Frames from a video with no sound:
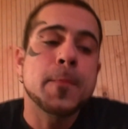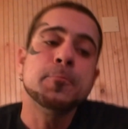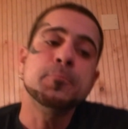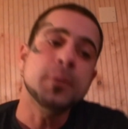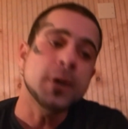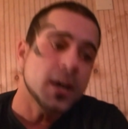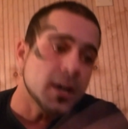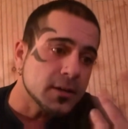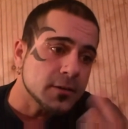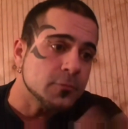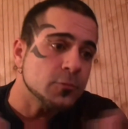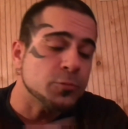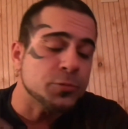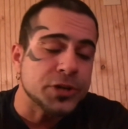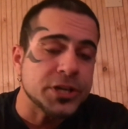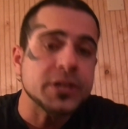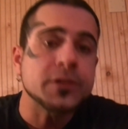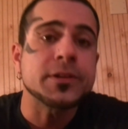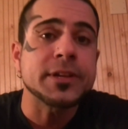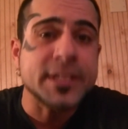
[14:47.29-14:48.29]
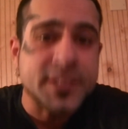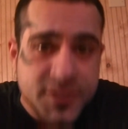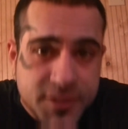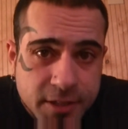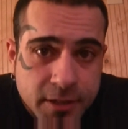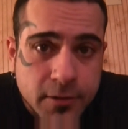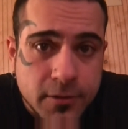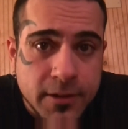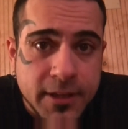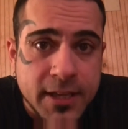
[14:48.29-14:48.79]
But
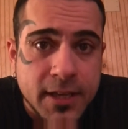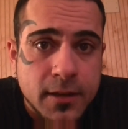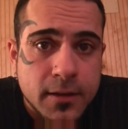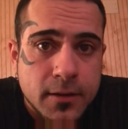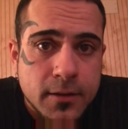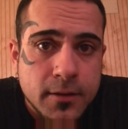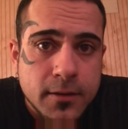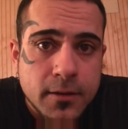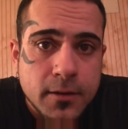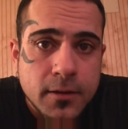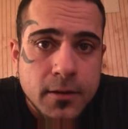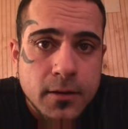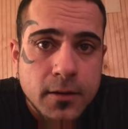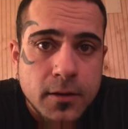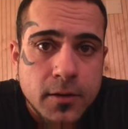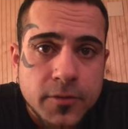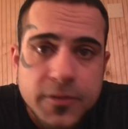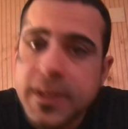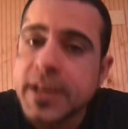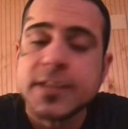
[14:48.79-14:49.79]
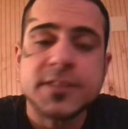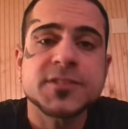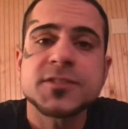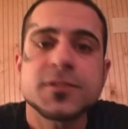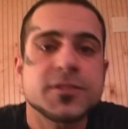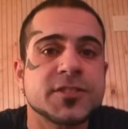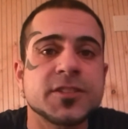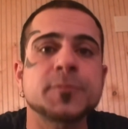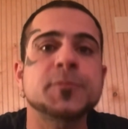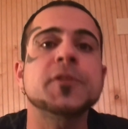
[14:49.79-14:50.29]
realistically, that
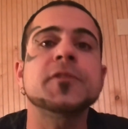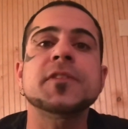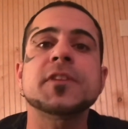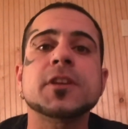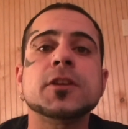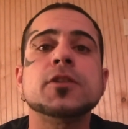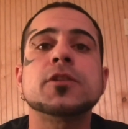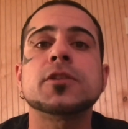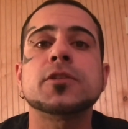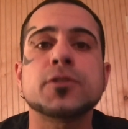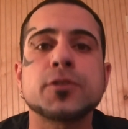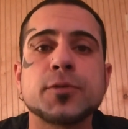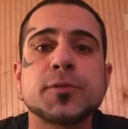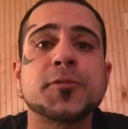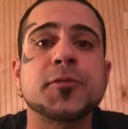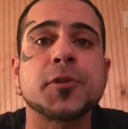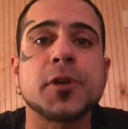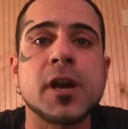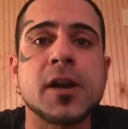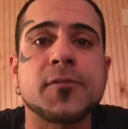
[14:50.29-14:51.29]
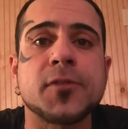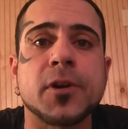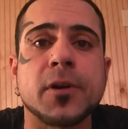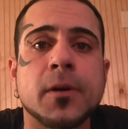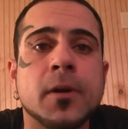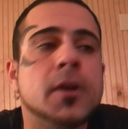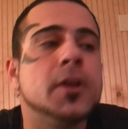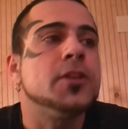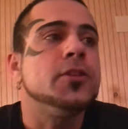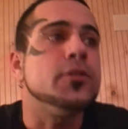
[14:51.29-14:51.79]
isn't something that you can do
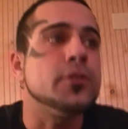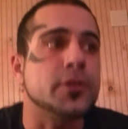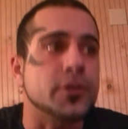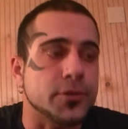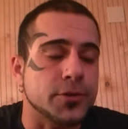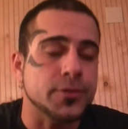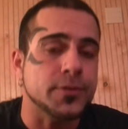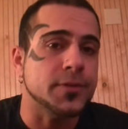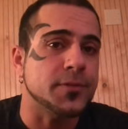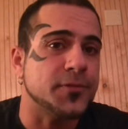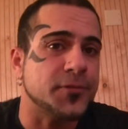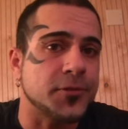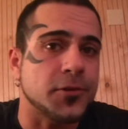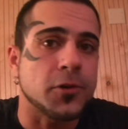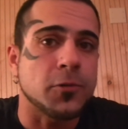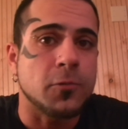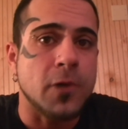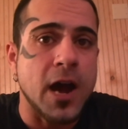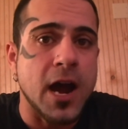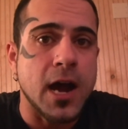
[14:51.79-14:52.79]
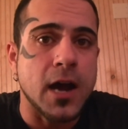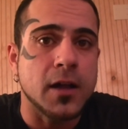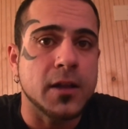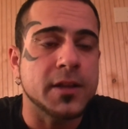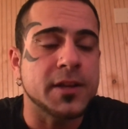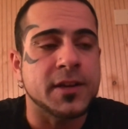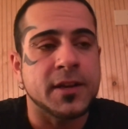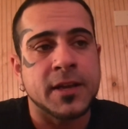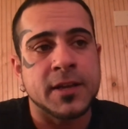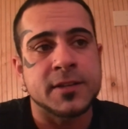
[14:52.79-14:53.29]
forever. You can do it for a while,
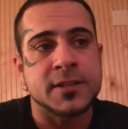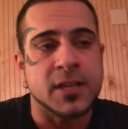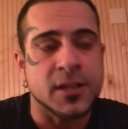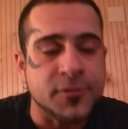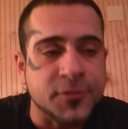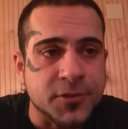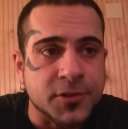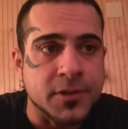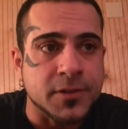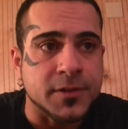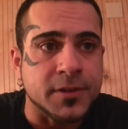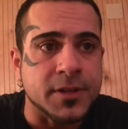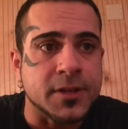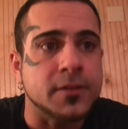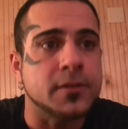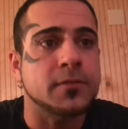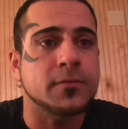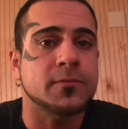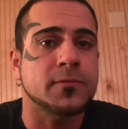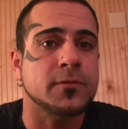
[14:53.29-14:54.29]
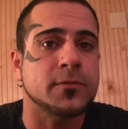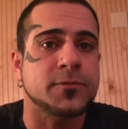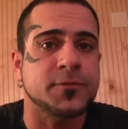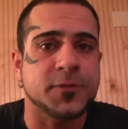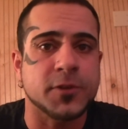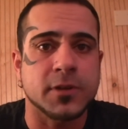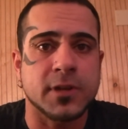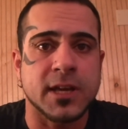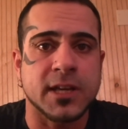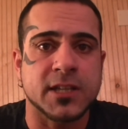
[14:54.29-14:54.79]
and I definitely
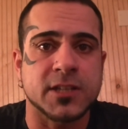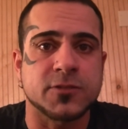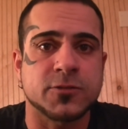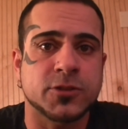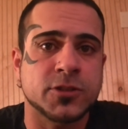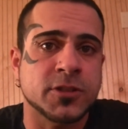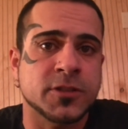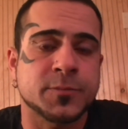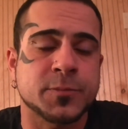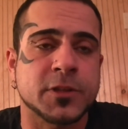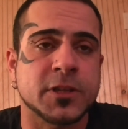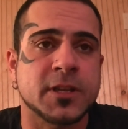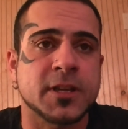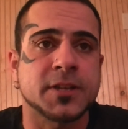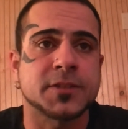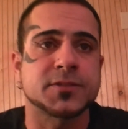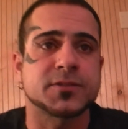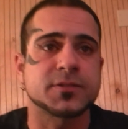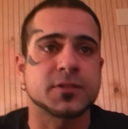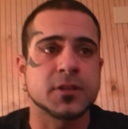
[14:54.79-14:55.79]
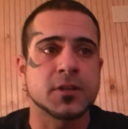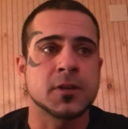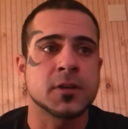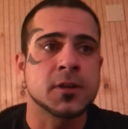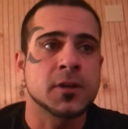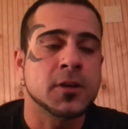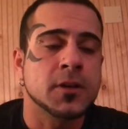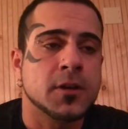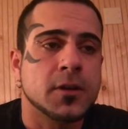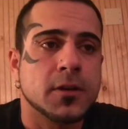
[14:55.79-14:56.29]
feel like you should, because
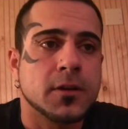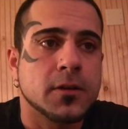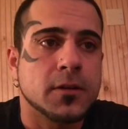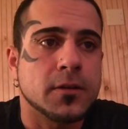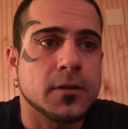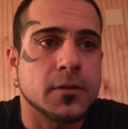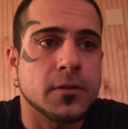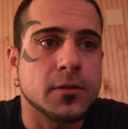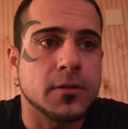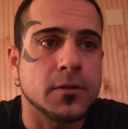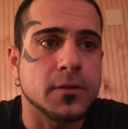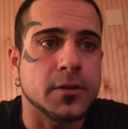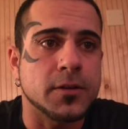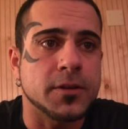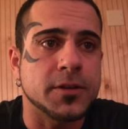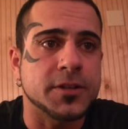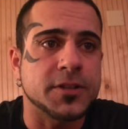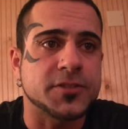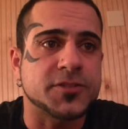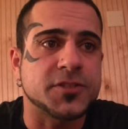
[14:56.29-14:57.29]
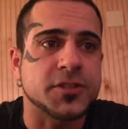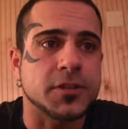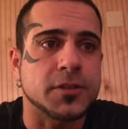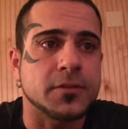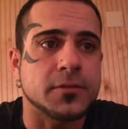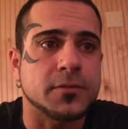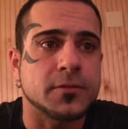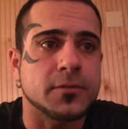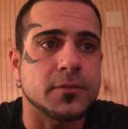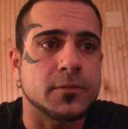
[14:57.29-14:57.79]

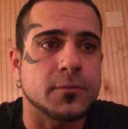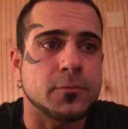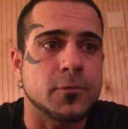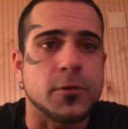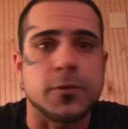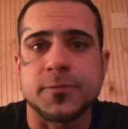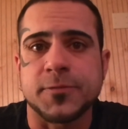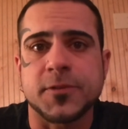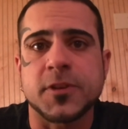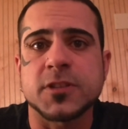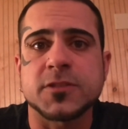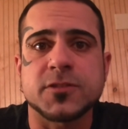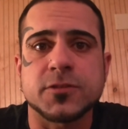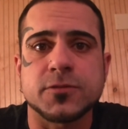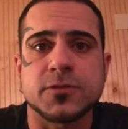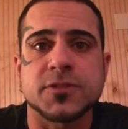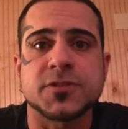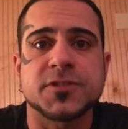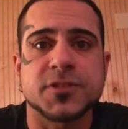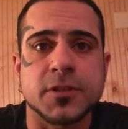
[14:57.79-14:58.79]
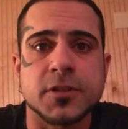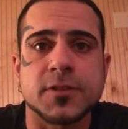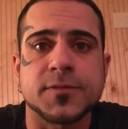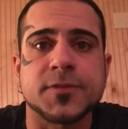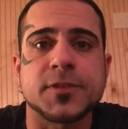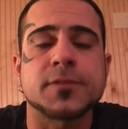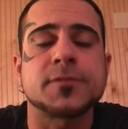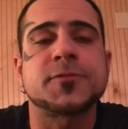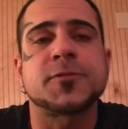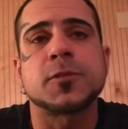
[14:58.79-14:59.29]
because you
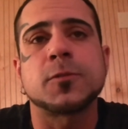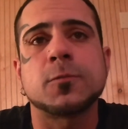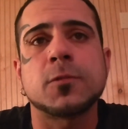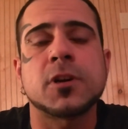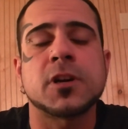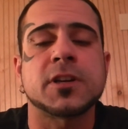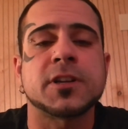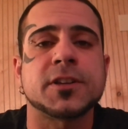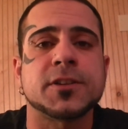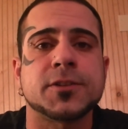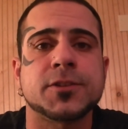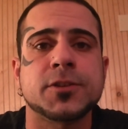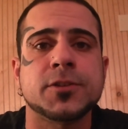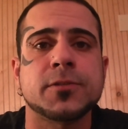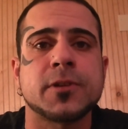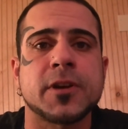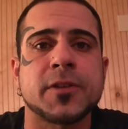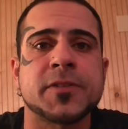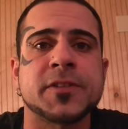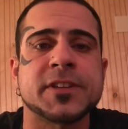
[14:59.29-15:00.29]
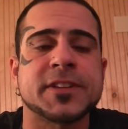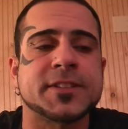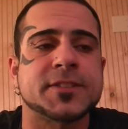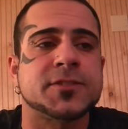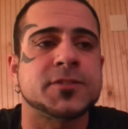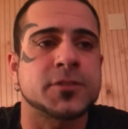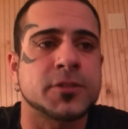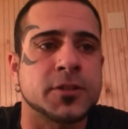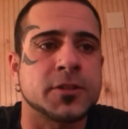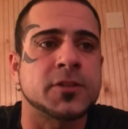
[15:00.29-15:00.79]
deserve it, for one, and two, I think
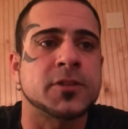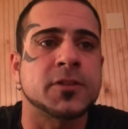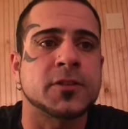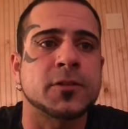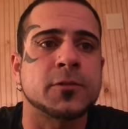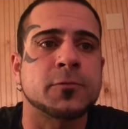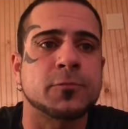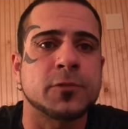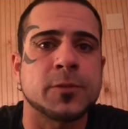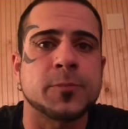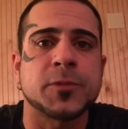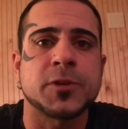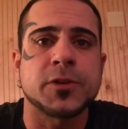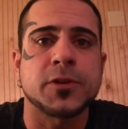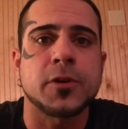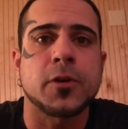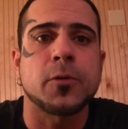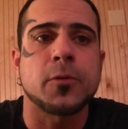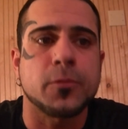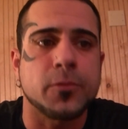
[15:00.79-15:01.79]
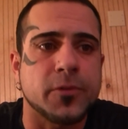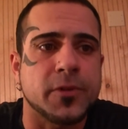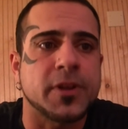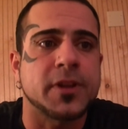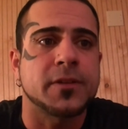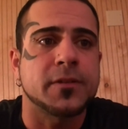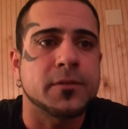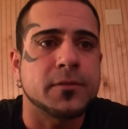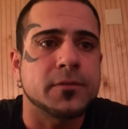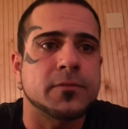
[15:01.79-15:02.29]
it's good that the women know
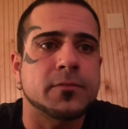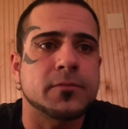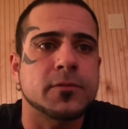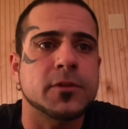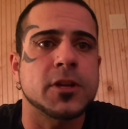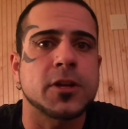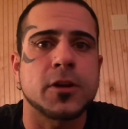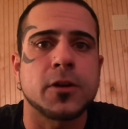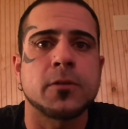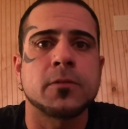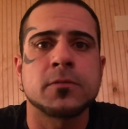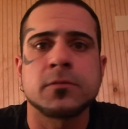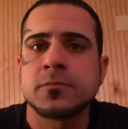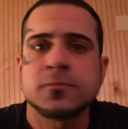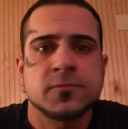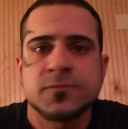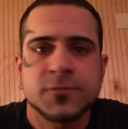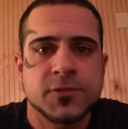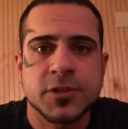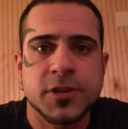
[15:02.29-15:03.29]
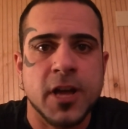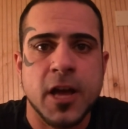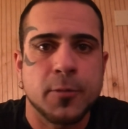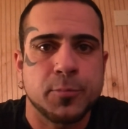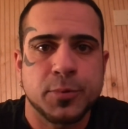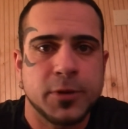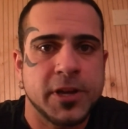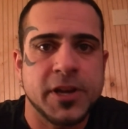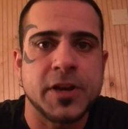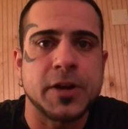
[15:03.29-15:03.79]
that, you know, you're
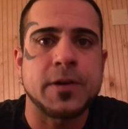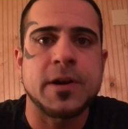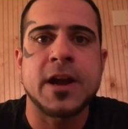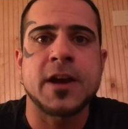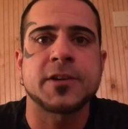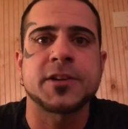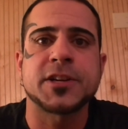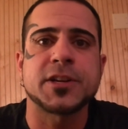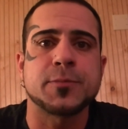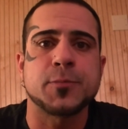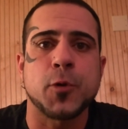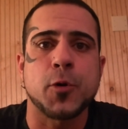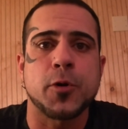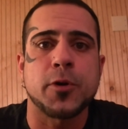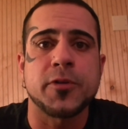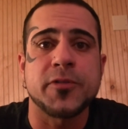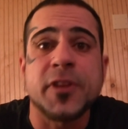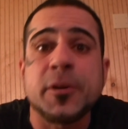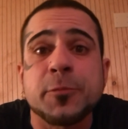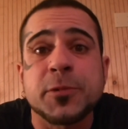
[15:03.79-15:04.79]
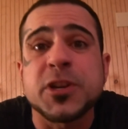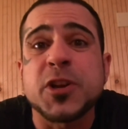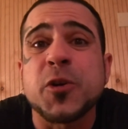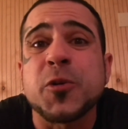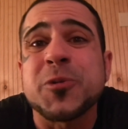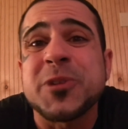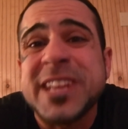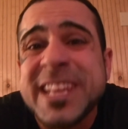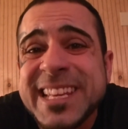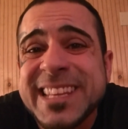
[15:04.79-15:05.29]
not playing around anymore and that we
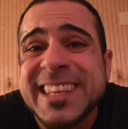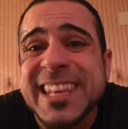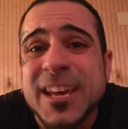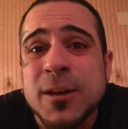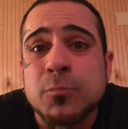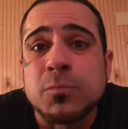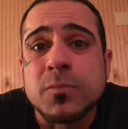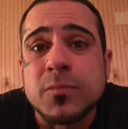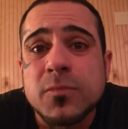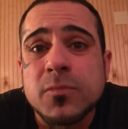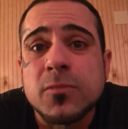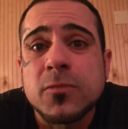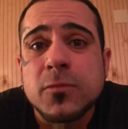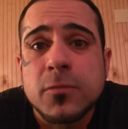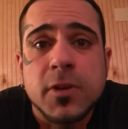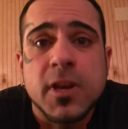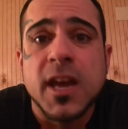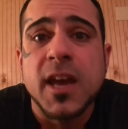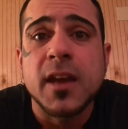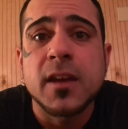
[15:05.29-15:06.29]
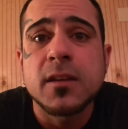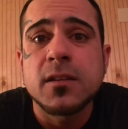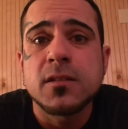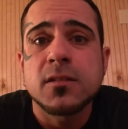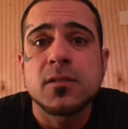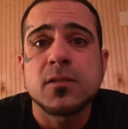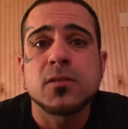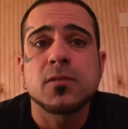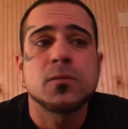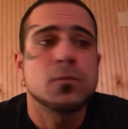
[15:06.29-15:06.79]
don't need them, okay?
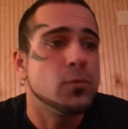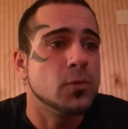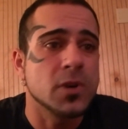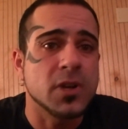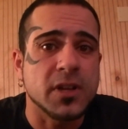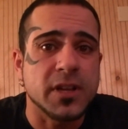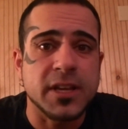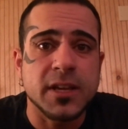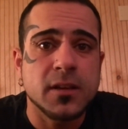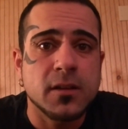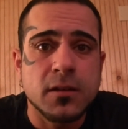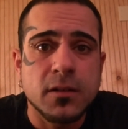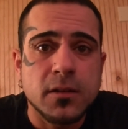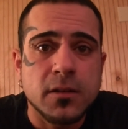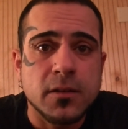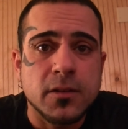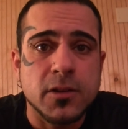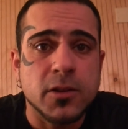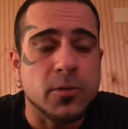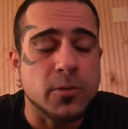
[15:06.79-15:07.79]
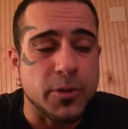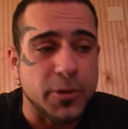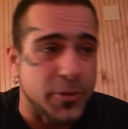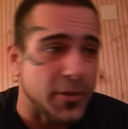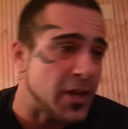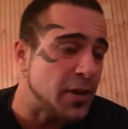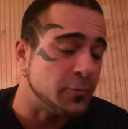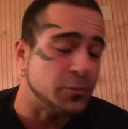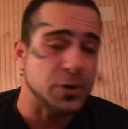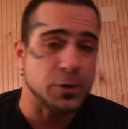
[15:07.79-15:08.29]
Really. The only
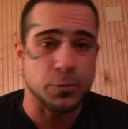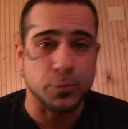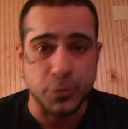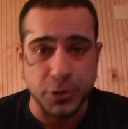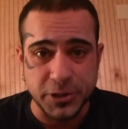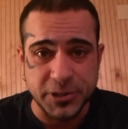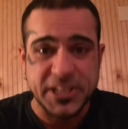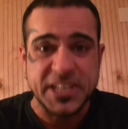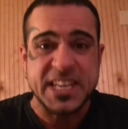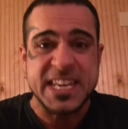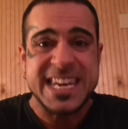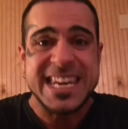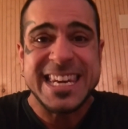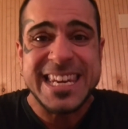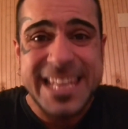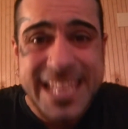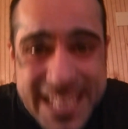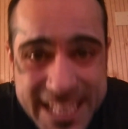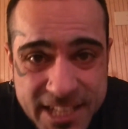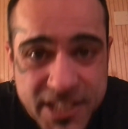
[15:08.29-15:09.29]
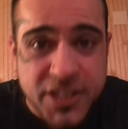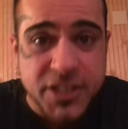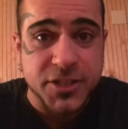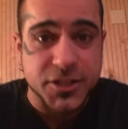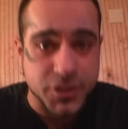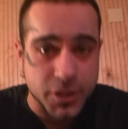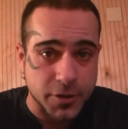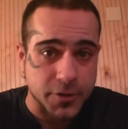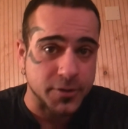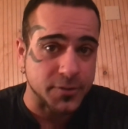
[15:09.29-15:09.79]
thing we really need
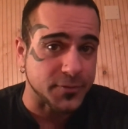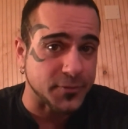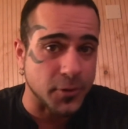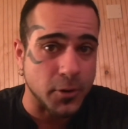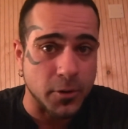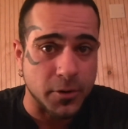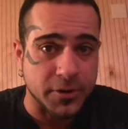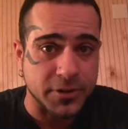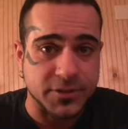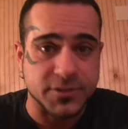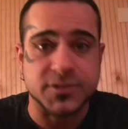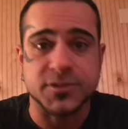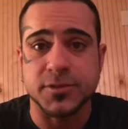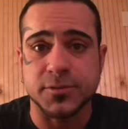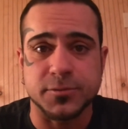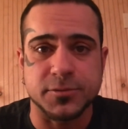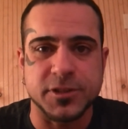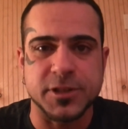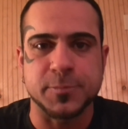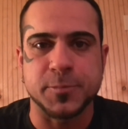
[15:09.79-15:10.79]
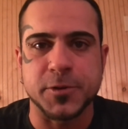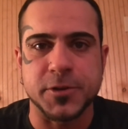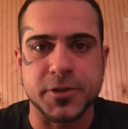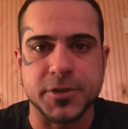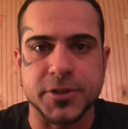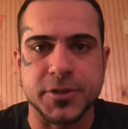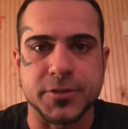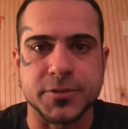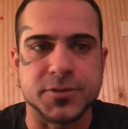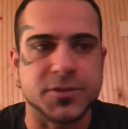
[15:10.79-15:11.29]
each other for is to
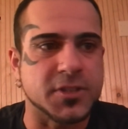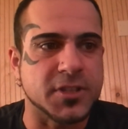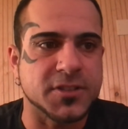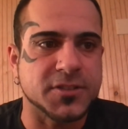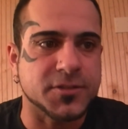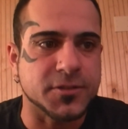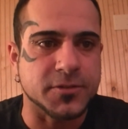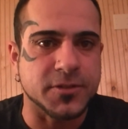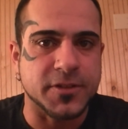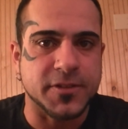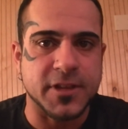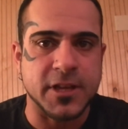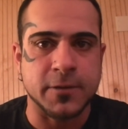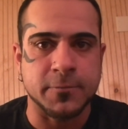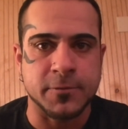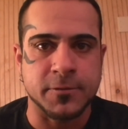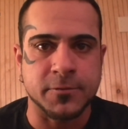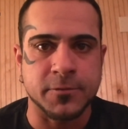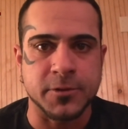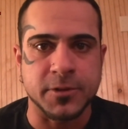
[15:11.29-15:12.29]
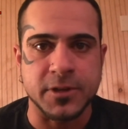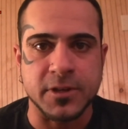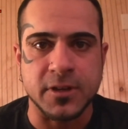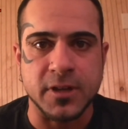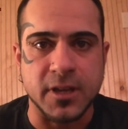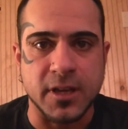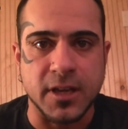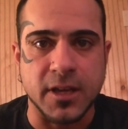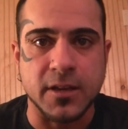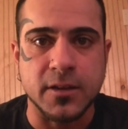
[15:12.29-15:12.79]
reproduce. That's the only thing we really
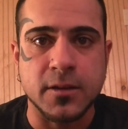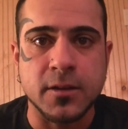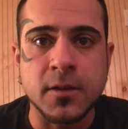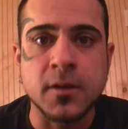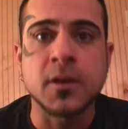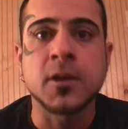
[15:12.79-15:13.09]
need.